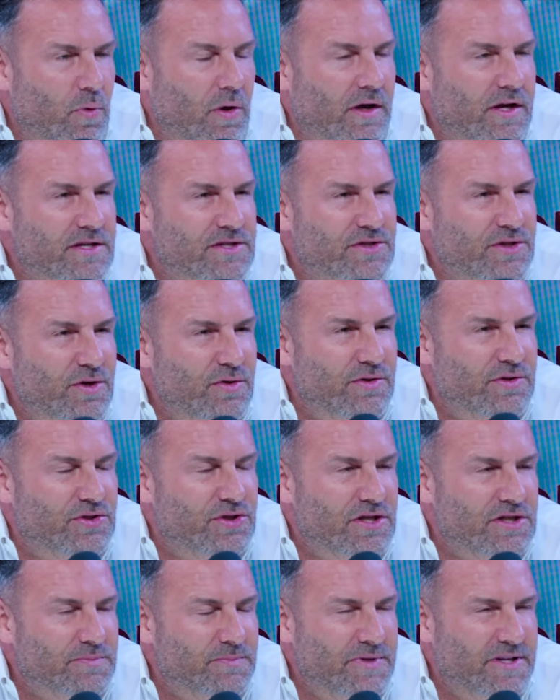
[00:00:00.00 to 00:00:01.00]
Well, because dude,
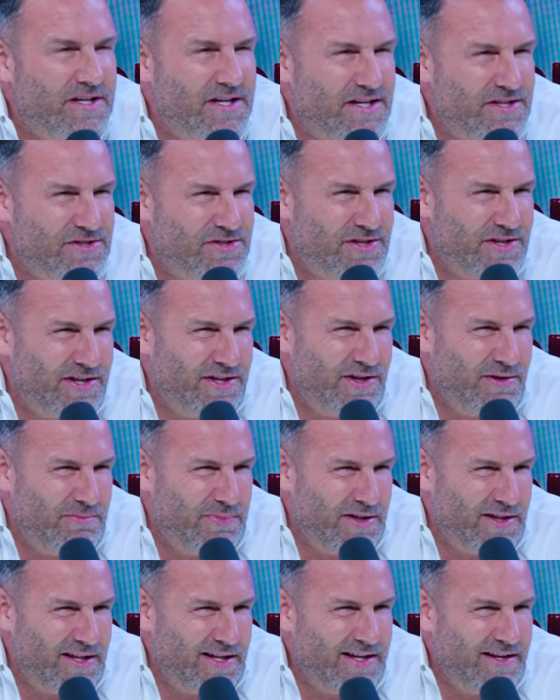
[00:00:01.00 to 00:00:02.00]
just because you
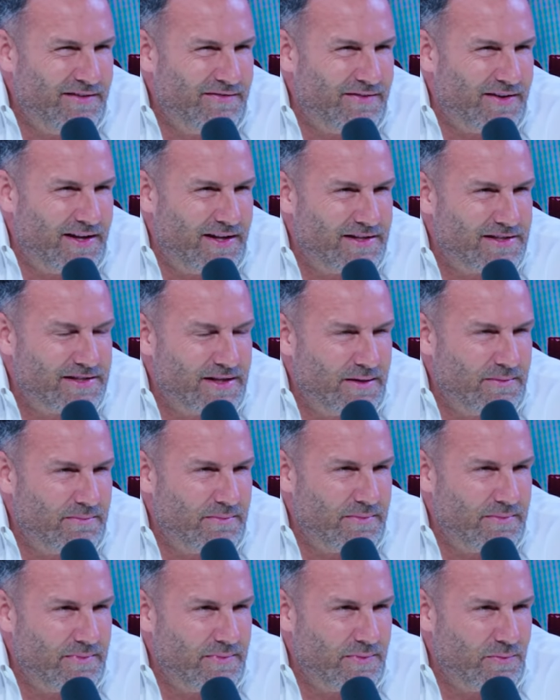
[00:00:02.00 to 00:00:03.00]
believe in
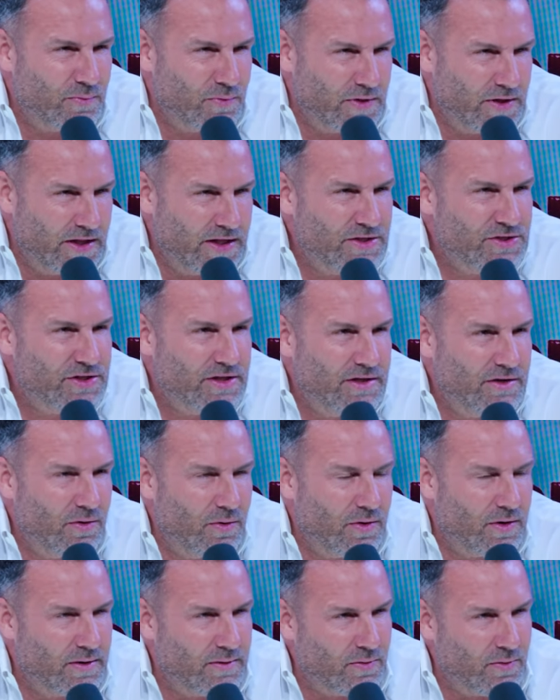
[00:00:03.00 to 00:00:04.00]
some religion
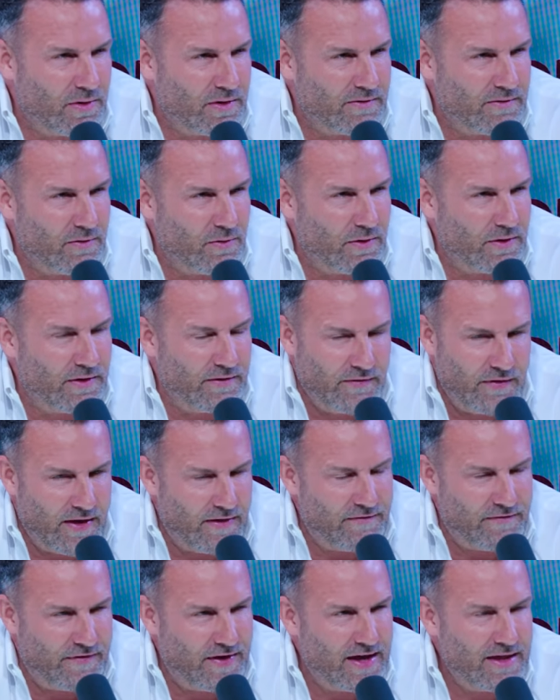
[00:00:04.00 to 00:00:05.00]
or or or if you
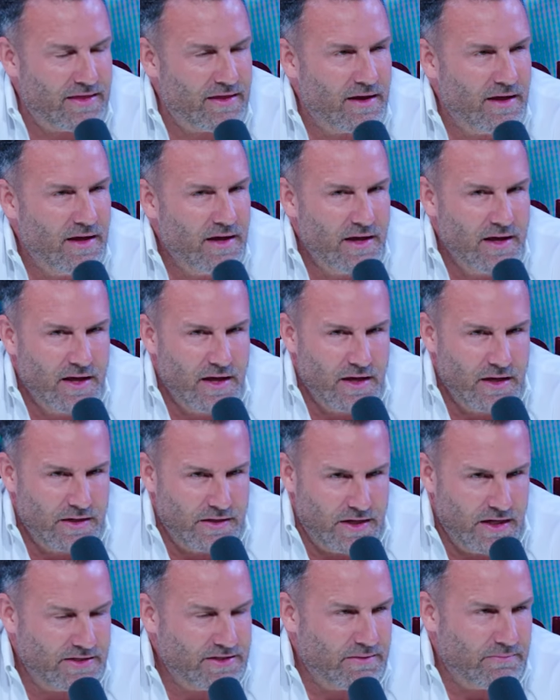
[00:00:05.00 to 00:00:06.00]
have faith,
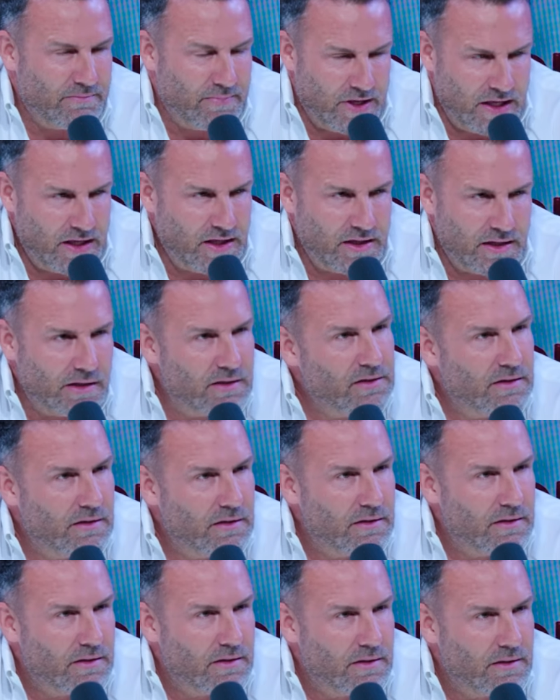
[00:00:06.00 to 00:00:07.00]
doesn't mean
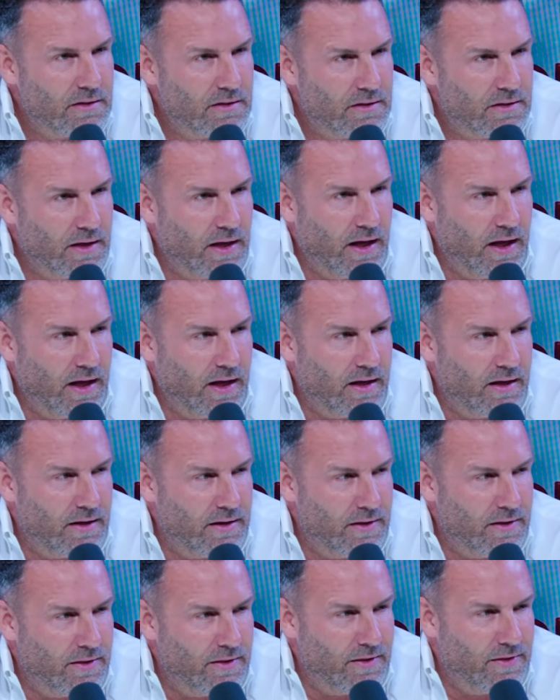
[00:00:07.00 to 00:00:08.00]
uh,
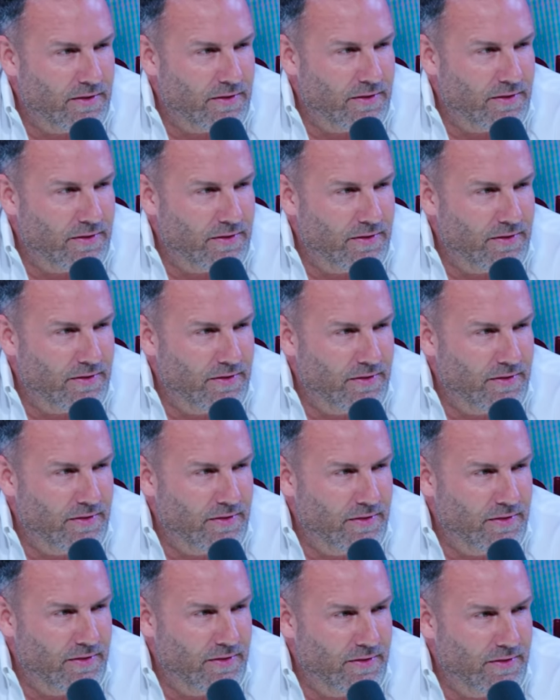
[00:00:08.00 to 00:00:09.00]

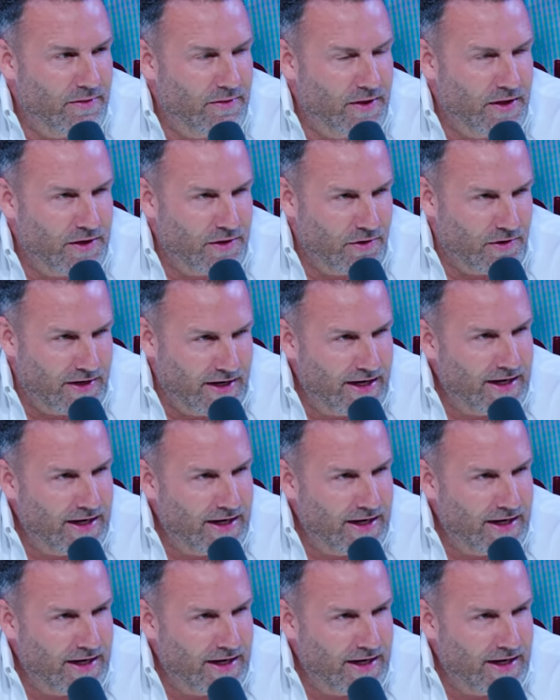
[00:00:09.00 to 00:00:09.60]
that you're an